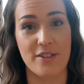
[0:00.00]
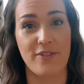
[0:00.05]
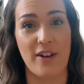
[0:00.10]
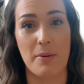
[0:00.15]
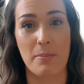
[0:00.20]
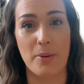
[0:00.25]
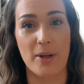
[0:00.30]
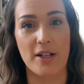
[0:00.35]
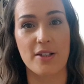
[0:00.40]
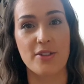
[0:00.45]

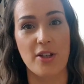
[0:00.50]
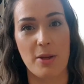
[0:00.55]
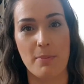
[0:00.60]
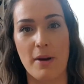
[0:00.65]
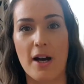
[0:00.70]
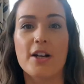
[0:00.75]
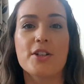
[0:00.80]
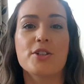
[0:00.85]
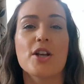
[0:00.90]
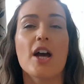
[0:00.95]
fabric so
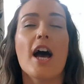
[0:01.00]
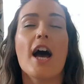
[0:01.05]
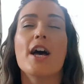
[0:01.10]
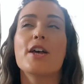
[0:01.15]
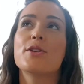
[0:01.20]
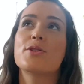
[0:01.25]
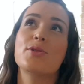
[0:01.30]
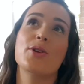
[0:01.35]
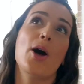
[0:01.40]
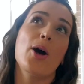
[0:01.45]
much.
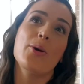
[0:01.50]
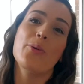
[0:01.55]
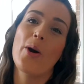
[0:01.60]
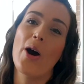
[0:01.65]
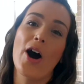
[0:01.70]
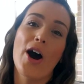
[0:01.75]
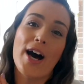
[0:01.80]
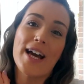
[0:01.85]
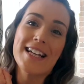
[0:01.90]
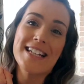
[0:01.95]
So
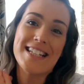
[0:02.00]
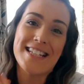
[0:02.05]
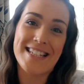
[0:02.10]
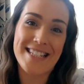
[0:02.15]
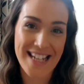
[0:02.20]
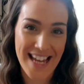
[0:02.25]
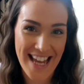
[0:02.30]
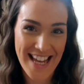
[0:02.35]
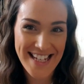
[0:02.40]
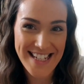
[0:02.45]
I
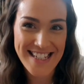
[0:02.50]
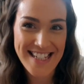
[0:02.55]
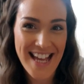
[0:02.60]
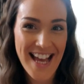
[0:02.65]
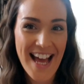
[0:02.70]
did.